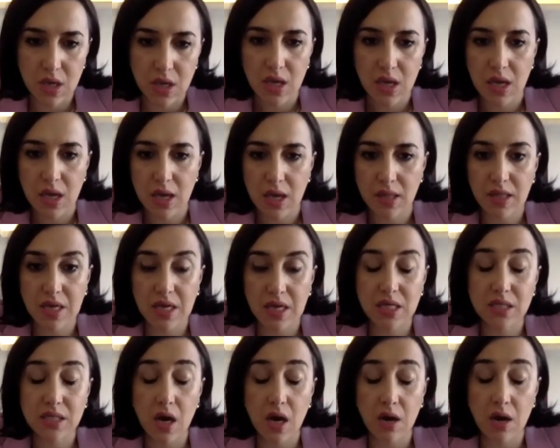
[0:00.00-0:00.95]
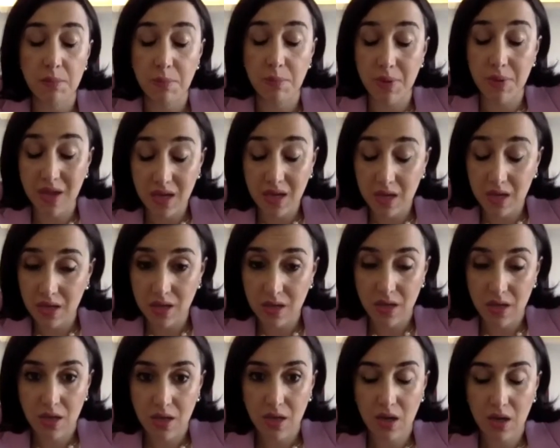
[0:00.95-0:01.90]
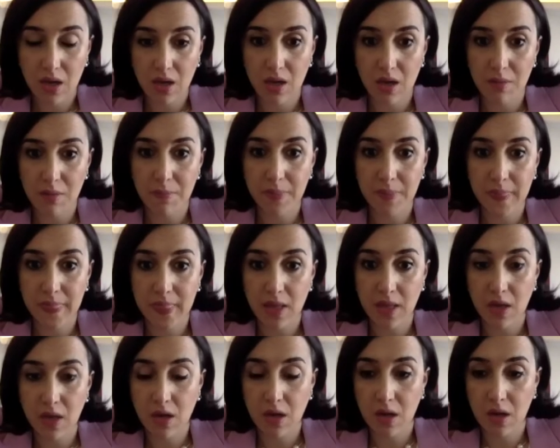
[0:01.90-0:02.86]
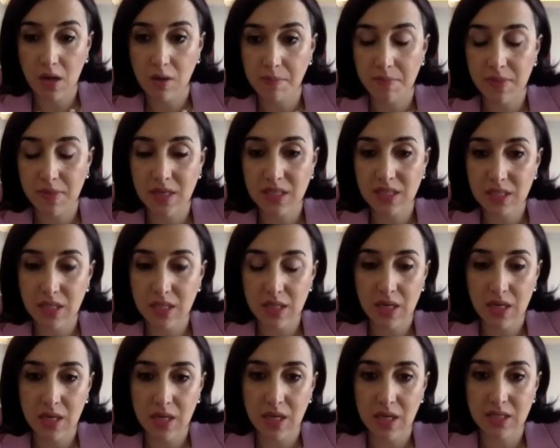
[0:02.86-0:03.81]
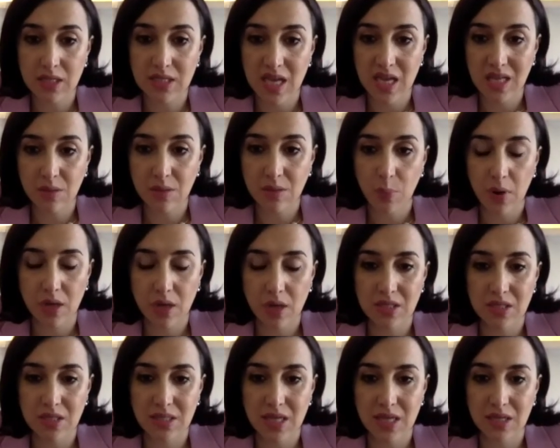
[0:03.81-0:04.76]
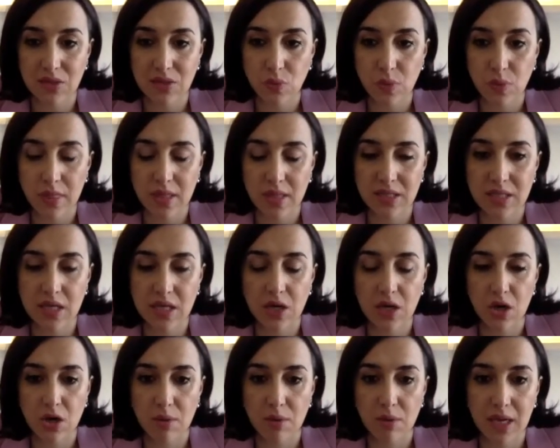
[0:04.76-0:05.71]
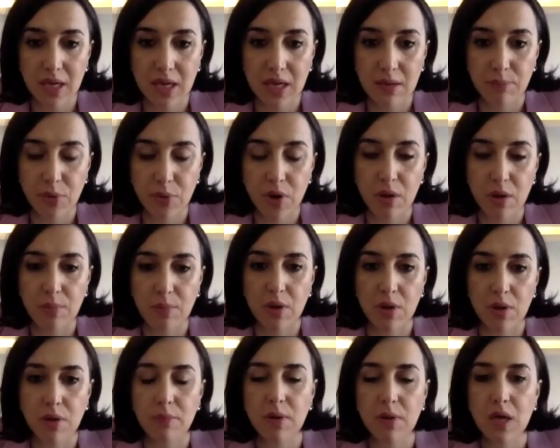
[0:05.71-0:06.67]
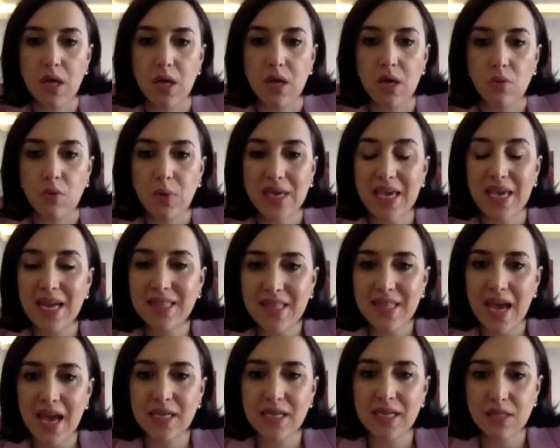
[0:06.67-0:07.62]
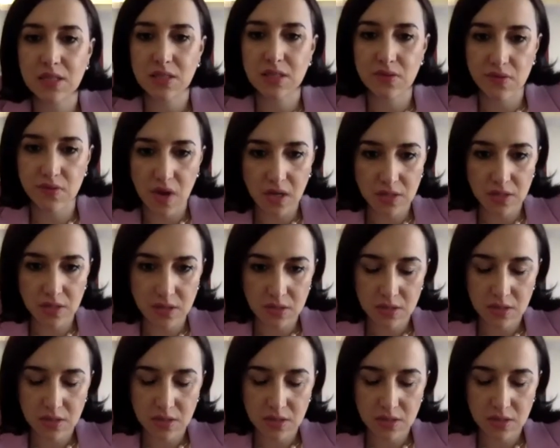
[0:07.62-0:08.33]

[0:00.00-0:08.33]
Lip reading: The needs are big. The sad part is that with this economic problem, we can't access funds.